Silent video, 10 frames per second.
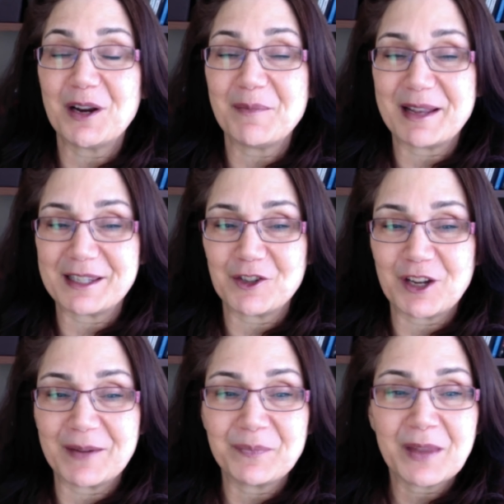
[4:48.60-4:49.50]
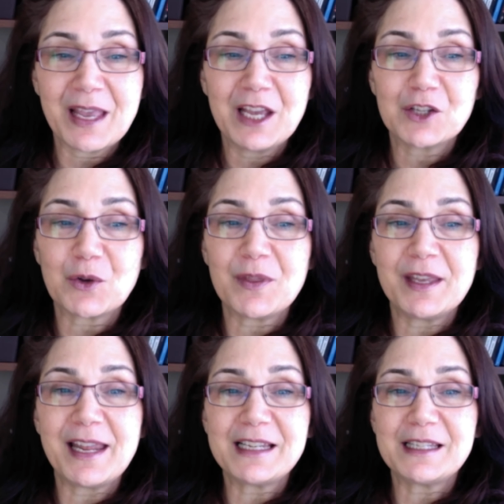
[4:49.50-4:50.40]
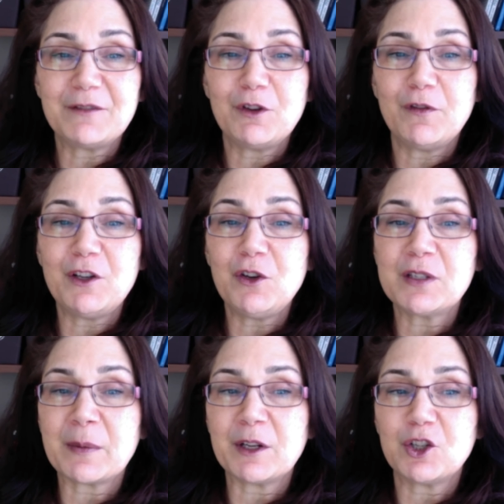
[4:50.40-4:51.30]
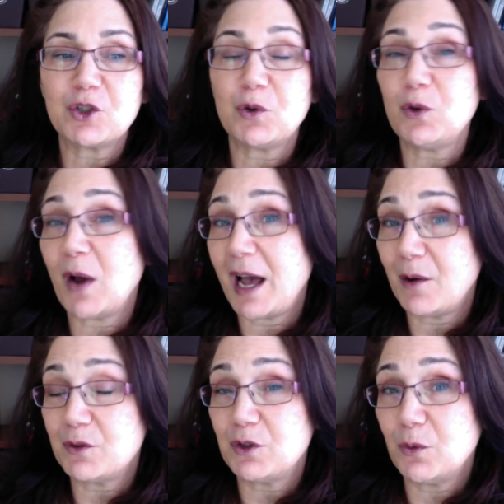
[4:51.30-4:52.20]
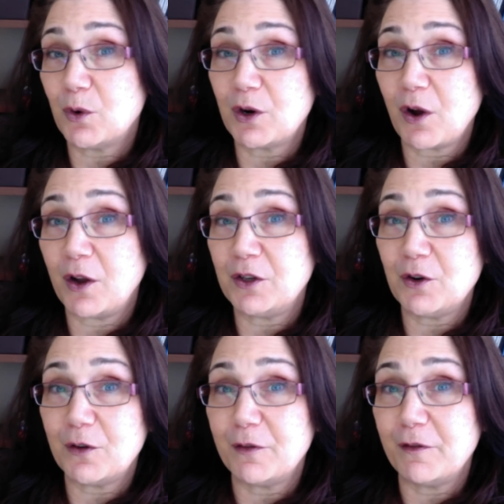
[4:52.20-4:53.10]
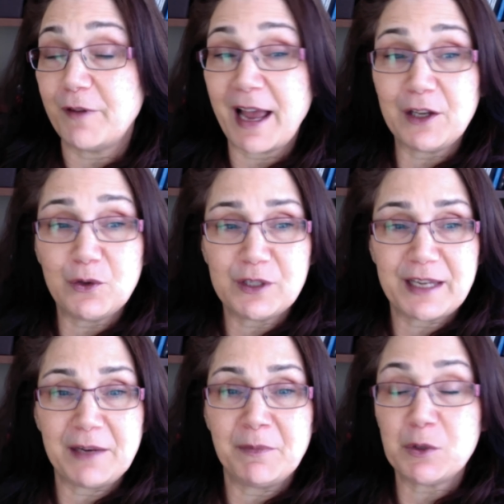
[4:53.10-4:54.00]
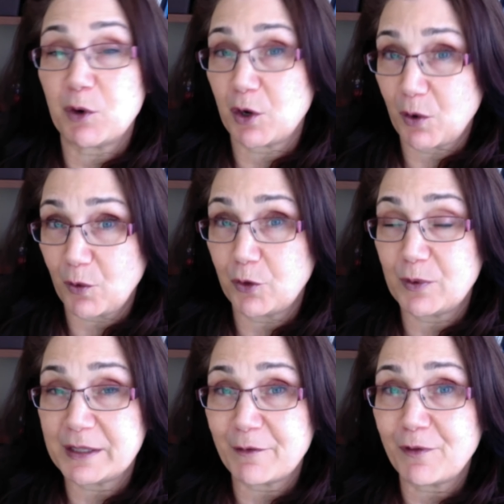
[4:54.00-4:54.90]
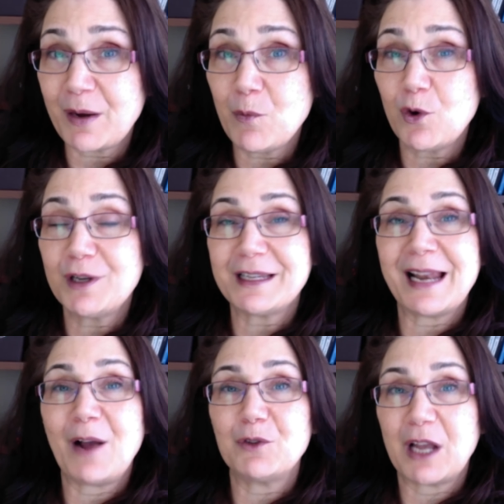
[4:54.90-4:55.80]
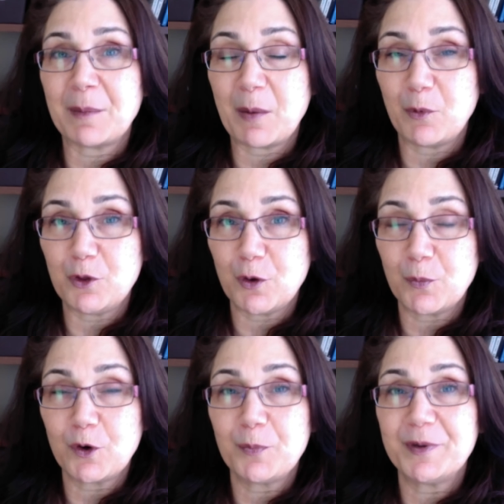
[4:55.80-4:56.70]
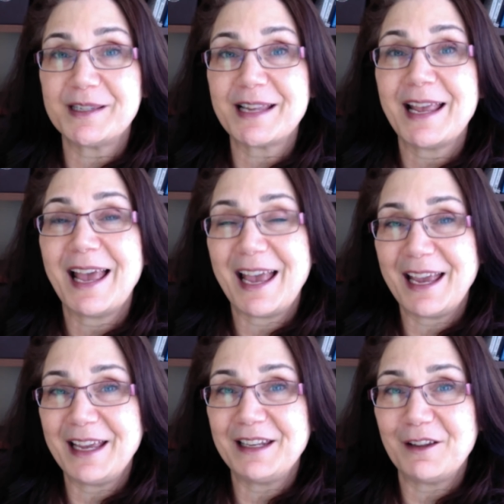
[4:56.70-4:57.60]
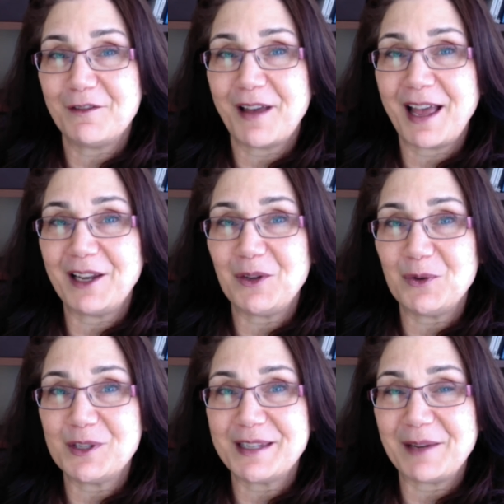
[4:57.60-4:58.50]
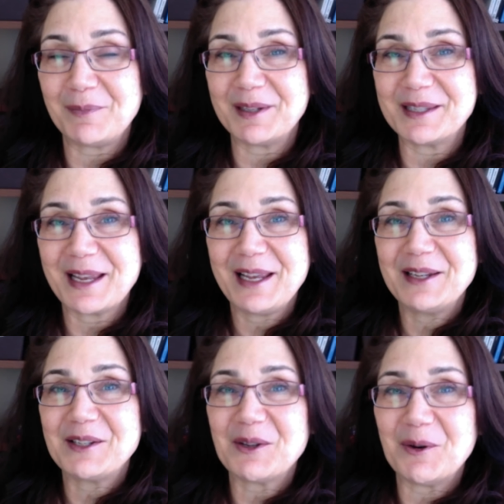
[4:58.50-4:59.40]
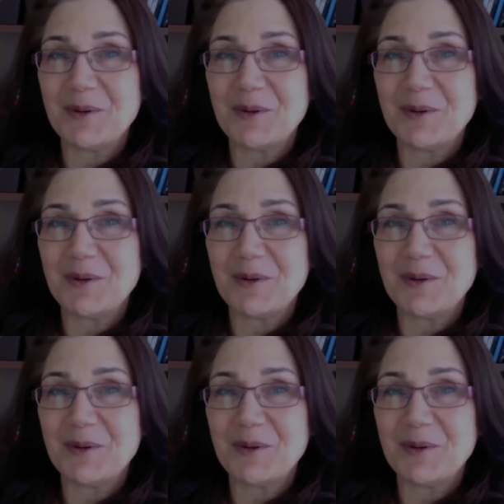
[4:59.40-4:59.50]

messaging. So in the next few videos, I'm going to show you how to work on your value statements. We're going to go through some frameworks and how to come up with your purpose and value statements. So